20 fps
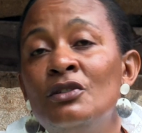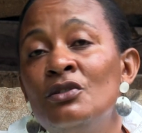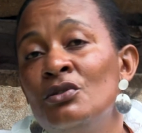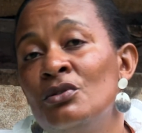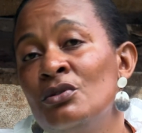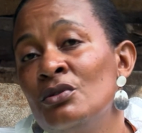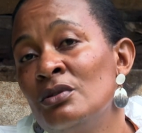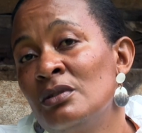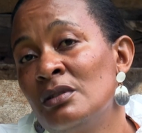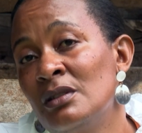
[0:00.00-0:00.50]
you
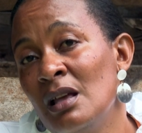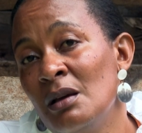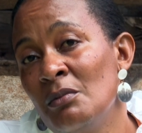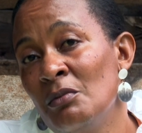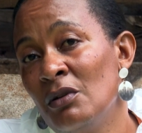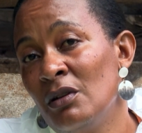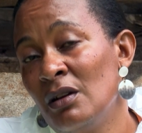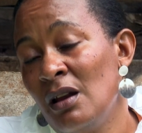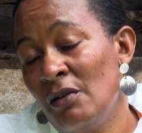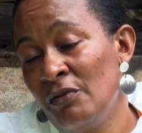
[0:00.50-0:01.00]
use them
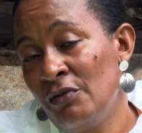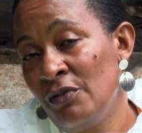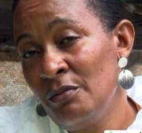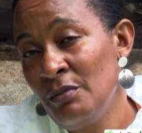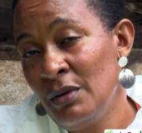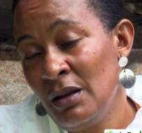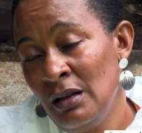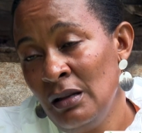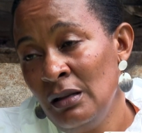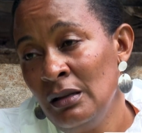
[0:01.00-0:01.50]
on a
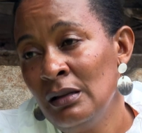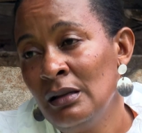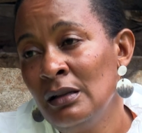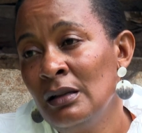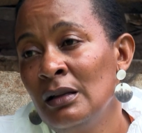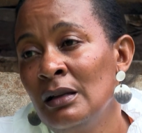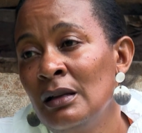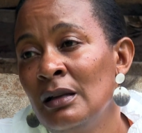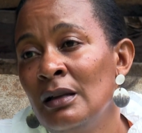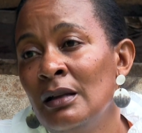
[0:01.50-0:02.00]
female,
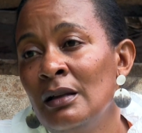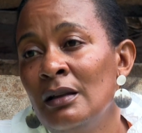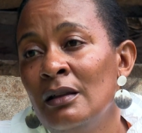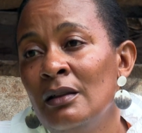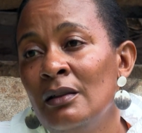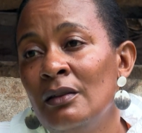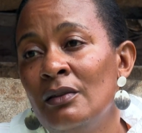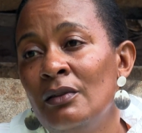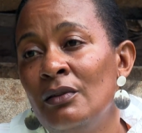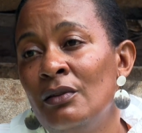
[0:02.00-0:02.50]

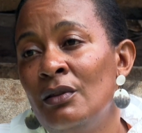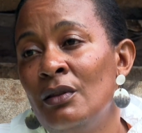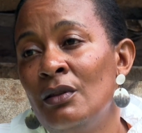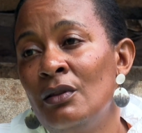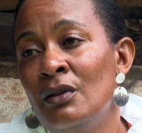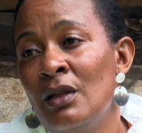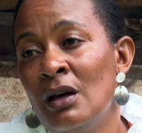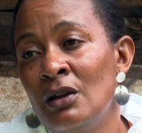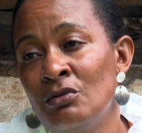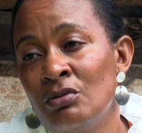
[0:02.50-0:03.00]

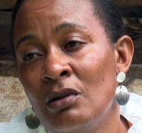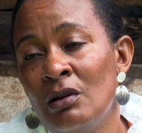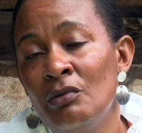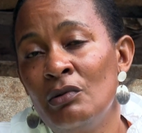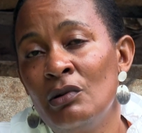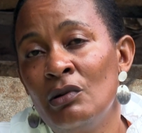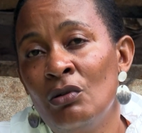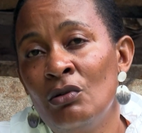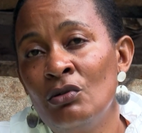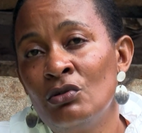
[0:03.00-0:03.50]
that one
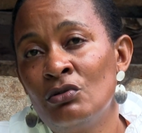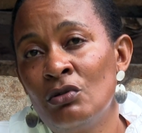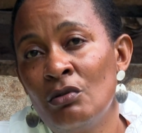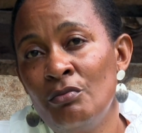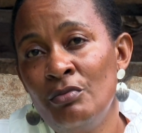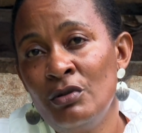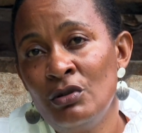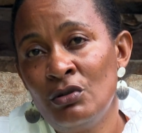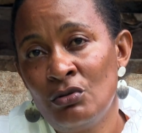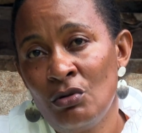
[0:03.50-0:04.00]
will also
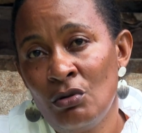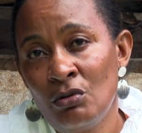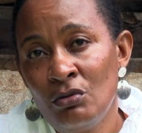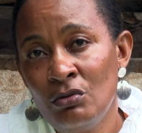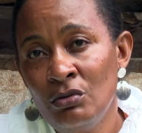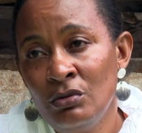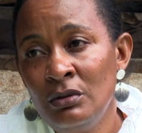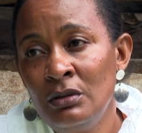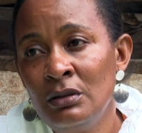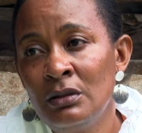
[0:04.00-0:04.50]
be so
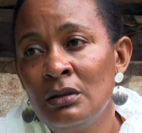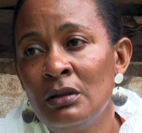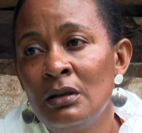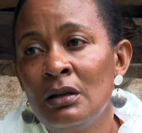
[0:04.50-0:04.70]
good.